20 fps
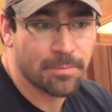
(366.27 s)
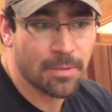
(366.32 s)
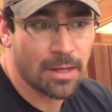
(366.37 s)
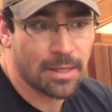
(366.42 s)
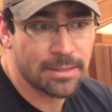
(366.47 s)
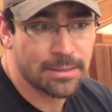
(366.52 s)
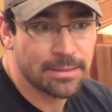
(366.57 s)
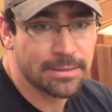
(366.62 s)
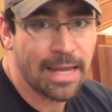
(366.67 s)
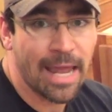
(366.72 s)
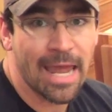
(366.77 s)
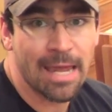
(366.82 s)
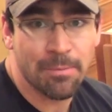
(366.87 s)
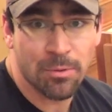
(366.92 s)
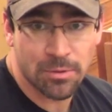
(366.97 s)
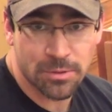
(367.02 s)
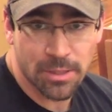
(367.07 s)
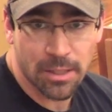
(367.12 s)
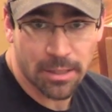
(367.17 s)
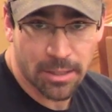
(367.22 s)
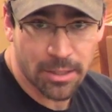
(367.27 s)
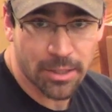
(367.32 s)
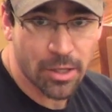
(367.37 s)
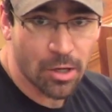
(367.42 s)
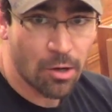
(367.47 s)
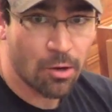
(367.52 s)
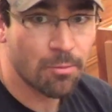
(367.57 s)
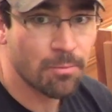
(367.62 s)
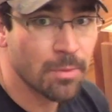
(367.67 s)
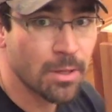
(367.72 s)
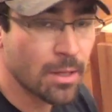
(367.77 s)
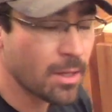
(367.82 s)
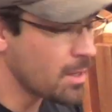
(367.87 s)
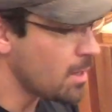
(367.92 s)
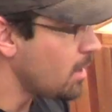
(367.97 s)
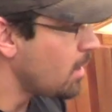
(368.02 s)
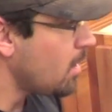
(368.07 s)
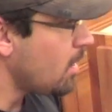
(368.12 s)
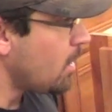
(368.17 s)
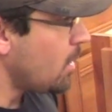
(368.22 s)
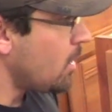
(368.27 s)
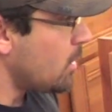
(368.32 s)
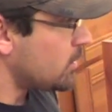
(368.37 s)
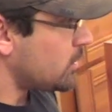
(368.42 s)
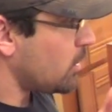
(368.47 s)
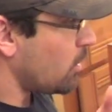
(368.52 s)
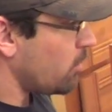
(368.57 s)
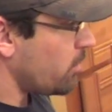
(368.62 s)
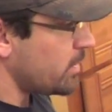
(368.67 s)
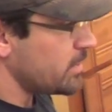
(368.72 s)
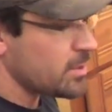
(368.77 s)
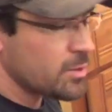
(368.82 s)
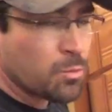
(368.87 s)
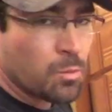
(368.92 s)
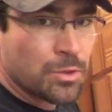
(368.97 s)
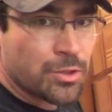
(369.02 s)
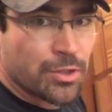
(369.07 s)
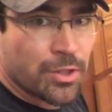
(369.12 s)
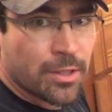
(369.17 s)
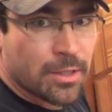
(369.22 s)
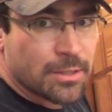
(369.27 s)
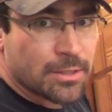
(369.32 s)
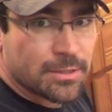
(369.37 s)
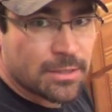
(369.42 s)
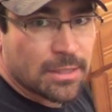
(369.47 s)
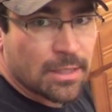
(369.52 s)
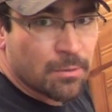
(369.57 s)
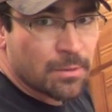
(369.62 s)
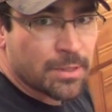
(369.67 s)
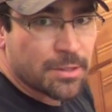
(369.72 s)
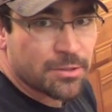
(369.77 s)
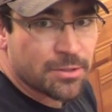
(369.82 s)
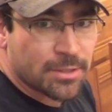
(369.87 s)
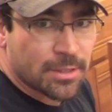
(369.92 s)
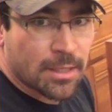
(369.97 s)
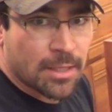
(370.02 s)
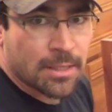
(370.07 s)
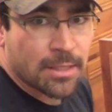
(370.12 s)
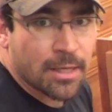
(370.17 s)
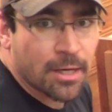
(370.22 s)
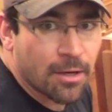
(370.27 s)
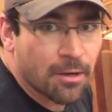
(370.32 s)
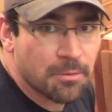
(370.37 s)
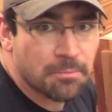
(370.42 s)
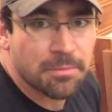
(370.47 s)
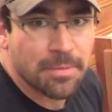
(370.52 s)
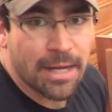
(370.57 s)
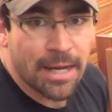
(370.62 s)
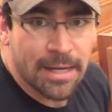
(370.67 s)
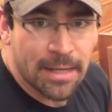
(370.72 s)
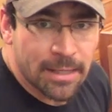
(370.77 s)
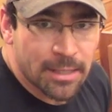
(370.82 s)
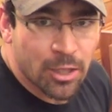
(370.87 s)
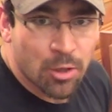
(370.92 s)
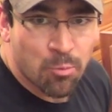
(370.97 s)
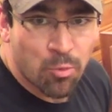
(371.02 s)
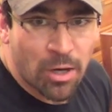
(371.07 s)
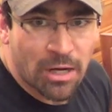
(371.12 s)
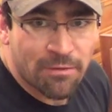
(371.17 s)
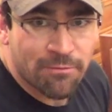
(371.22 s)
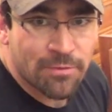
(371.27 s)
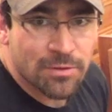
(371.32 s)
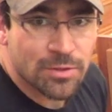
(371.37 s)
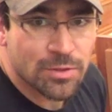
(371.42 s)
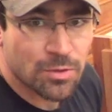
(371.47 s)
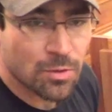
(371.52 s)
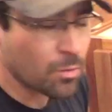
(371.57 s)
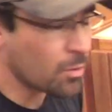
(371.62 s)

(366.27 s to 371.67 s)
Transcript: a table's going to go. So this is what you're going to see when you're sitting there eating your breakfast